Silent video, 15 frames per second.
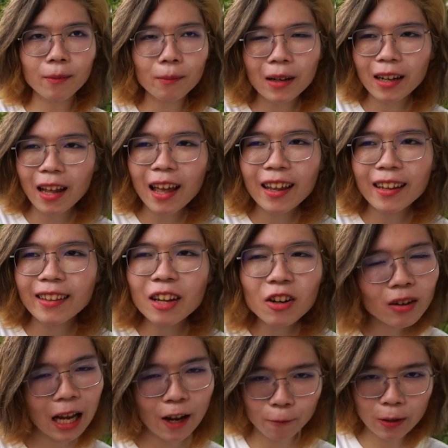But they
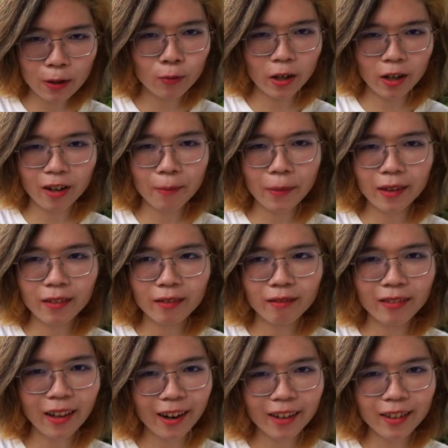don't have Pee Wee Herman
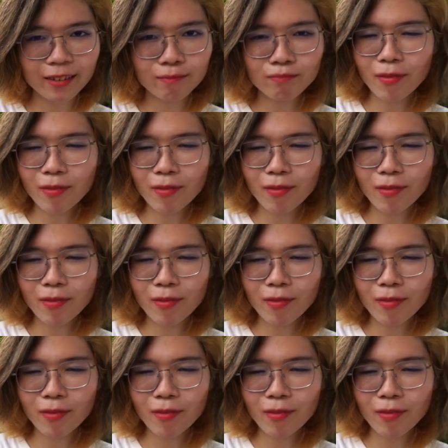there,